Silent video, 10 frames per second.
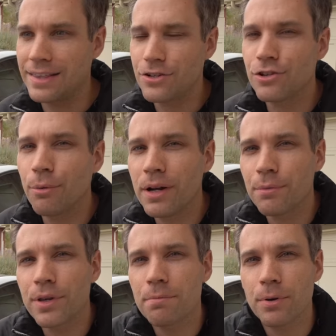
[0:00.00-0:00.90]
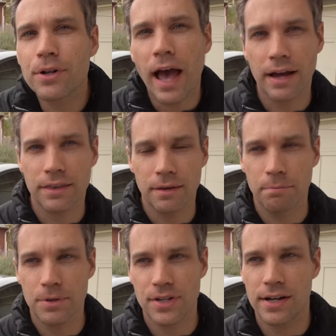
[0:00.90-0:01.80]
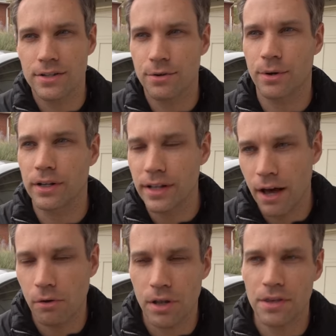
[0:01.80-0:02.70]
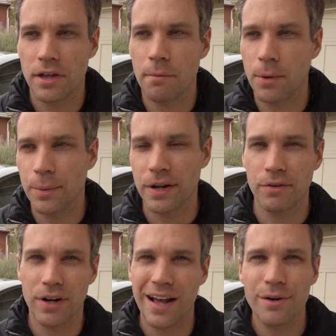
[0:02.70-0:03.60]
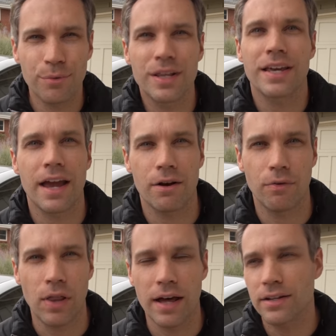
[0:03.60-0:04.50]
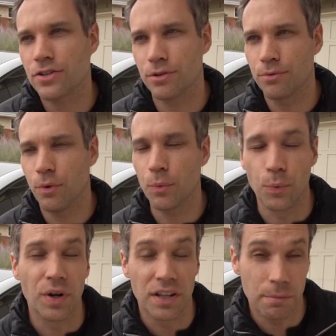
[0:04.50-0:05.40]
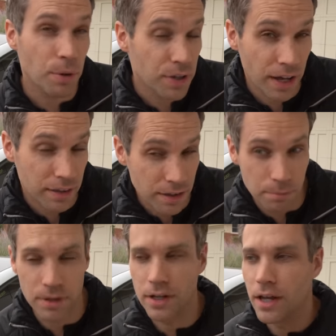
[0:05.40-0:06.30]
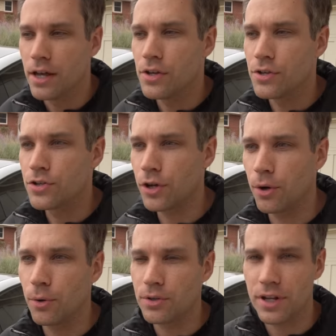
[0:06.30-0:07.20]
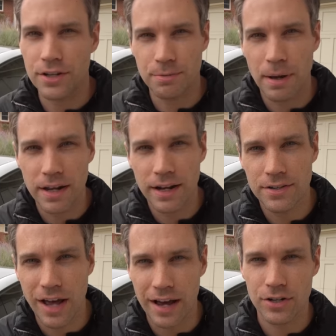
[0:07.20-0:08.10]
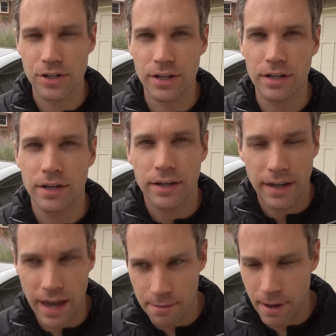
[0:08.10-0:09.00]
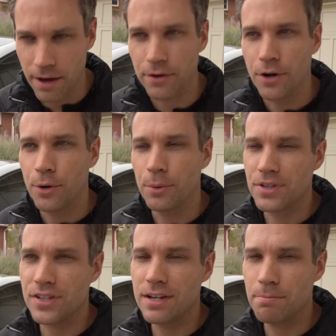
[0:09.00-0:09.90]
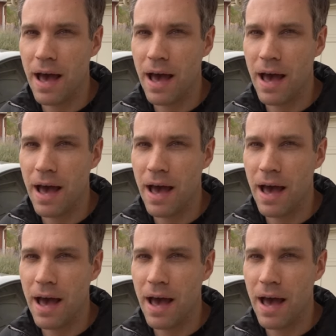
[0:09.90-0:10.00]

there's no way to really protect them besides throwing a towel on them or whatever, and I don't really care for that. It doesn't really protect them. So Tesmanian has actually came out with seat